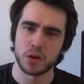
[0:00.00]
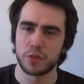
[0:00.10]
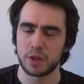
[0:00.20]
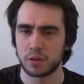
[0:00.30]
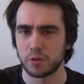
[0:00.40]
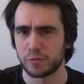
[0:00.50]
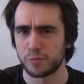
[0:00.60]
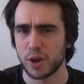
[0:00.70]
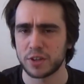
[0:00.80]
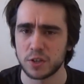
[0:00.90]
Think of
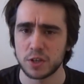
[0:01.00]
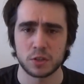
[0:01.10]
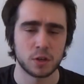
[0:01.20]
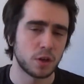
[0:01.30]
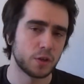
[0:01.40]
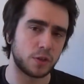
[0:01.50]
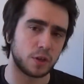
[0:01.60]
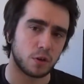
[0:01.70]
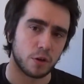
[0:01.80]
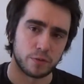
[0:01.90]
Brexit,
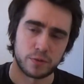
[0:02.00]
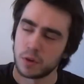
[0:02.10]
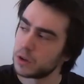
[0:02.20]
think of